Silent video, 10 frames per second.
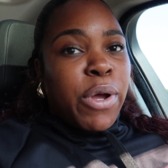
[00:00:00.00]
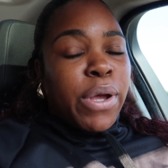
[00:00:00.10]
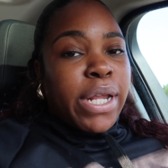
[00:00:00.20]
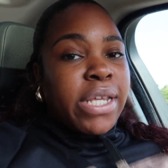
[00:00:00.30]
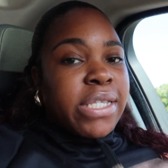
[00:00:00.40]
gonna go
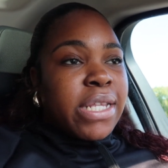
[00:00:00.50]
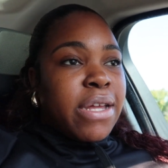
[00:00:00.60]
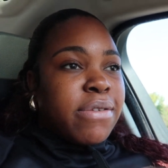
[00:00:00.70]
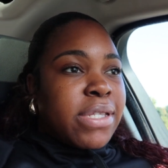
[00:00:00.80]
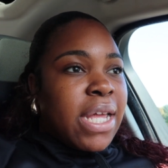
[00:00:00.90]
get these
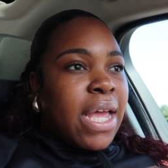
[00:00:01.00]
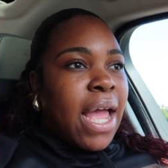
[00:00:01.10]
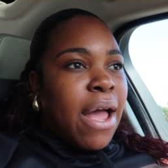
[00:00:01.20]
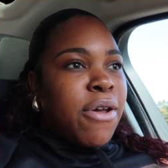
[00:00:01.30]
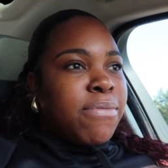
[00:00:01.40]
nails done.
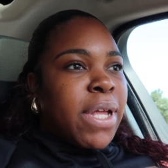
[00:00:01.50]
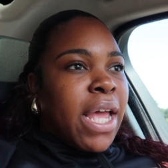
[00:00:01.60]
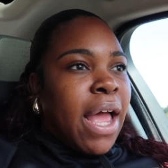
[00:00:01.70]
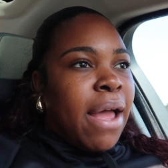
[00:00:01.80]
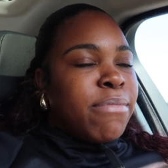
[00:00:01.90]
I hope
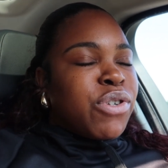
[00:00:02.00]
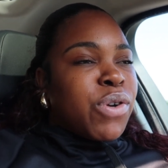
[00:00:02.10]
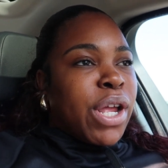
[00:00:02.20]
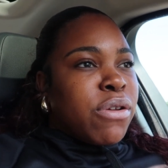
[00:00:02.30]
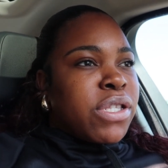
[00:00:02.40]
they, I'm
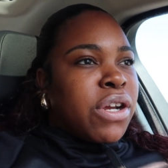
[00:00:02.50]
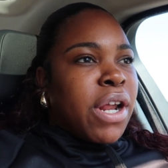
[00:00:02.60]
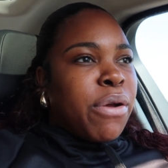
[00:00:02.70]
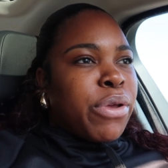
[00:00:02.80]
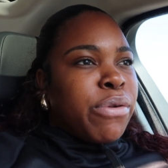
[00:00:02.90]
sure they're gonna turn
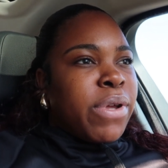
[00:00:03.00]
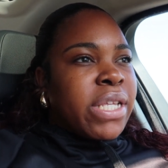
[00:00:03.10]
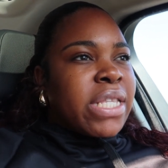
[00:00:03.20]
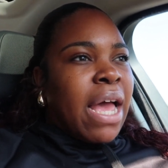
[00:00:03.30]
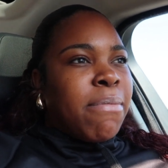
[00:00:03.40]
out cute
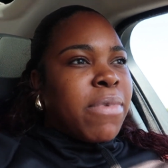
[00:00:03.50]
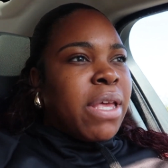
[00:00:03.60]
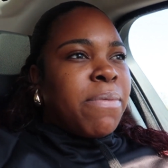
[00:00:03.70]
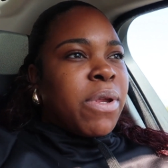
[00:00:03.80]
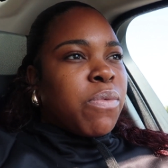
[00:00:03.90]
cause I'm
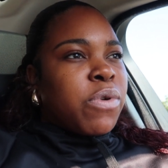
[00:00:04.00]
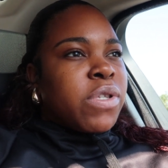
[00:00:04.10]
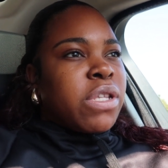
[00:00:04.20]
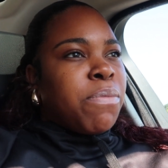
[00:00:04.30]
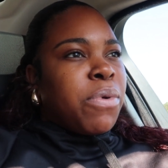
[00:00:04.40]
keeping it real
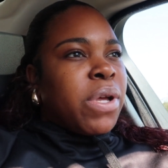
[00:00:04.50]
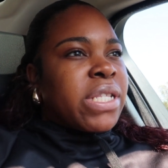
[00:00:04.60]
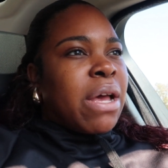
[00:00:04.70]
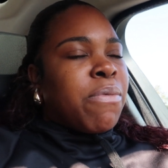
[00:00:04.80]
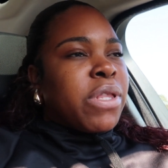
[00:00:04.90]
simple
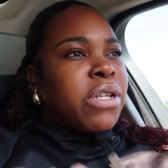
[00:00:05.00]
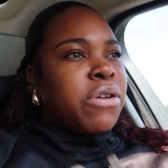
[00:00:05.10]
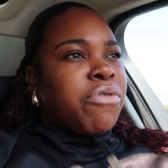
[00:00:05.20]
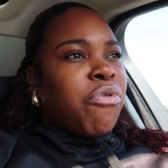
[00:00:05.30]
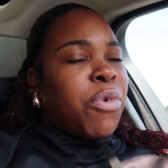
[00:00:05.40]
cause I really
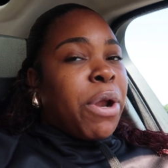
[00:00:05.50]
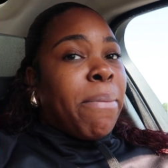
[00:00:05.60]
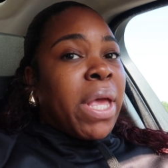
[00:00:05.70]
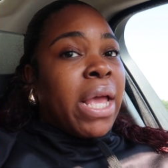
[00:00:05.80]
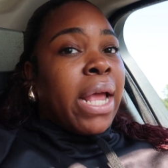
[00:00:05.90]
don't even wanna
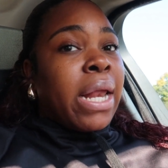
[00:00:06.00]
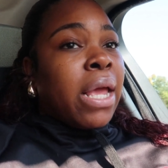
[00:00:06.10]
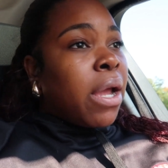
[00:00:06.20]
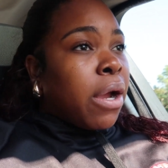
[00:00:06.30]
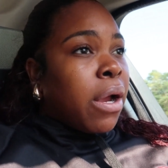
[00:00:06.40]
be in
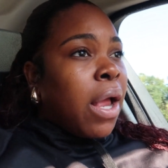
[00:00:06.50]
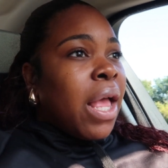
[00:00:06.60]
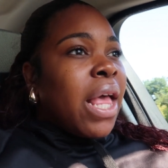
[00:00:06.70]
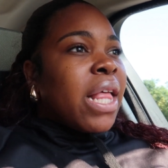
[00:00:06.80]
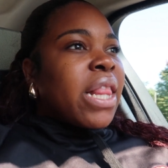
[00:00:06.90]
here.
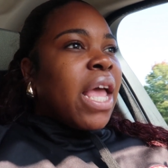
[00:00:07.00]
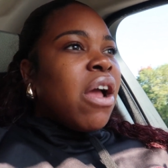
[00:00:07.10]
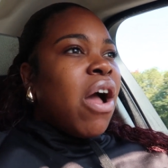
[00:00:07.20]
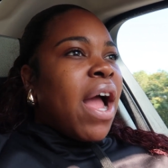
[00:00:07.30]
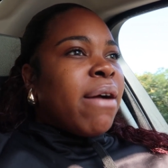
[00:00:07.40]

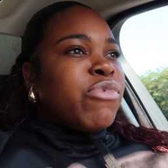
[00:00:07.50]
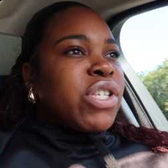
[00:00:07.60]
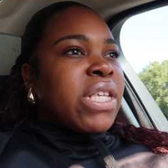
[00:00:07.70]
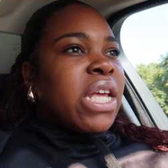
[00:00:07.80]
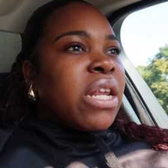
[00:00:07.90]
Thank God I'm
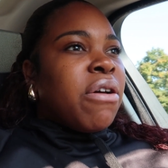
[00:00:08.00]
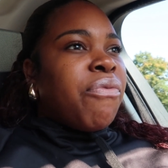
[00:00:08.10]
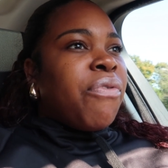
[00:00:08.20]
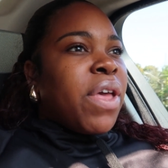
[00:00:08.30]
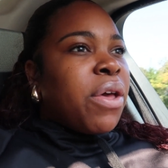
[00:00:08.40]
just getting a
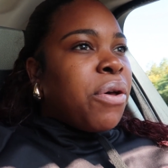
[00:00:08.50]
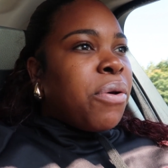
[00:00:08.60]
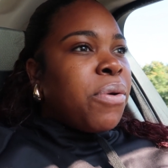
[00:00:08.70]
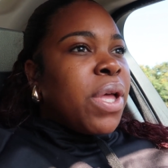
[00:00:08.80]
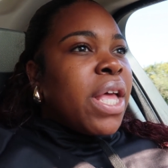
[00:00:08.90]

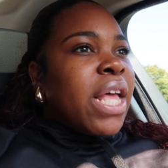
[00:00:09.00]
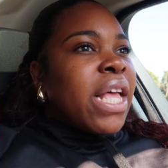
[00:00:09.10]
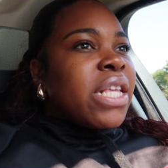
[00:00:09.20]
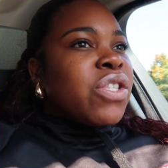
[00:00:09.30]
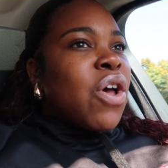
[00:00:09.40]
feel
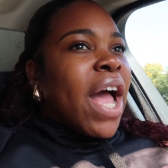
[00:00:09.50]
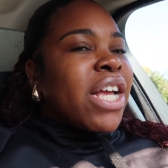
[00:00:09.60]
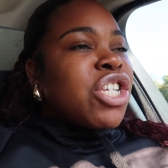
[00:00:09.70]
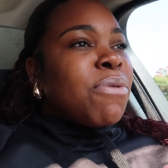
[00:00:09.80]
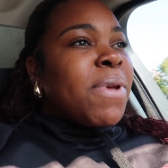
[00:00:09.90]
so
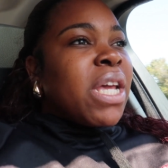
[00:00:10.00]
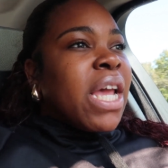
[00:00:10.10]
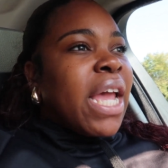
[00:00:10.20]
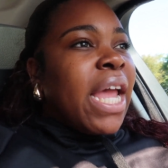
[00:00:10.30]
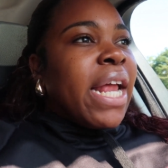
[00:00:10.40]
I should be
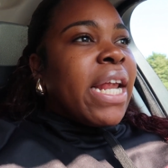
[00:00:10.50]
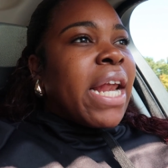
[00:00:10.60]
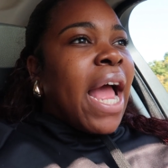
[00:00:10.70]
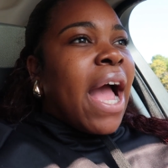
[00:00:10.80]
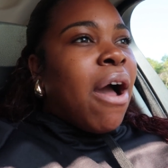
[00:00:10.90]
in
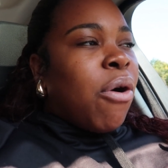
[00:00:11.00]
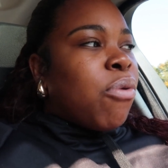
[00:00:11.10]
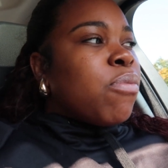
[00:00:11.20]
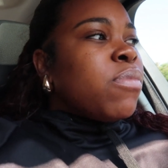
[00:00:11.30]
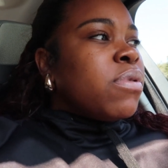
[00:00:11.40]
and
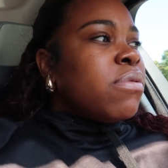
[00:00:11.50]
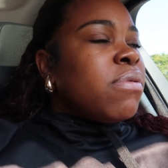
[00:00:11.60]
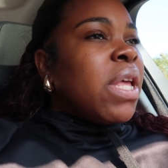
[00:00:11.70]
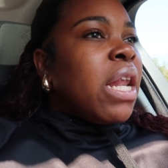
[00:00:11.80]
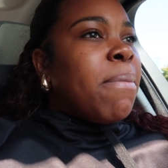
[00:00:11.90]
out
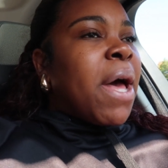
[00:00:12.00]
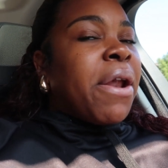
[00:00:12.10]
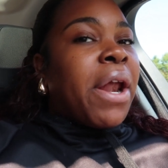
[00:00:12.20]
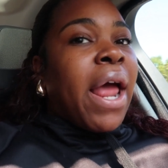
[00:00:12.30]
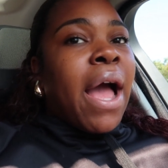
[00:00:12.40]
in about an